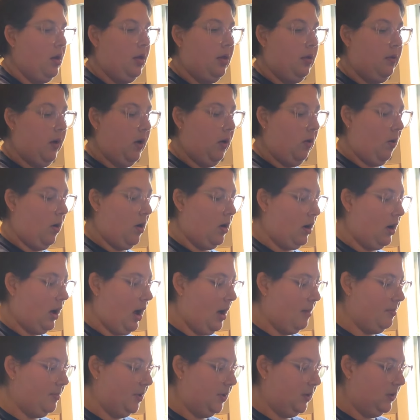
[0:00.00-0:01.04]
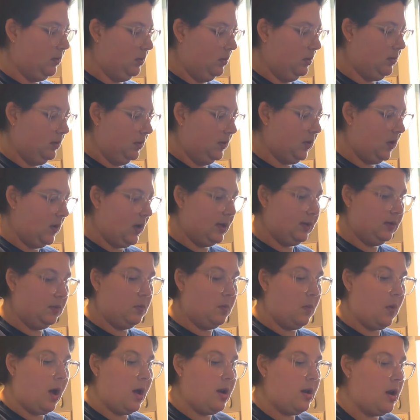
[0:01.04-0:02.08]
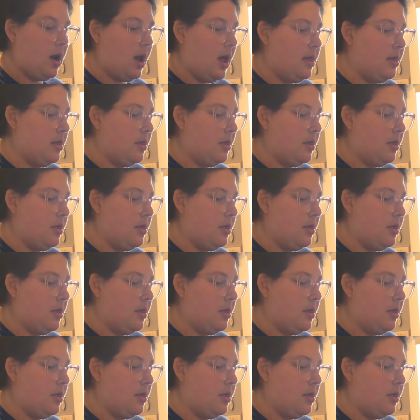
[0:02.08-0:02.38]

three-quarter cups. So that's 1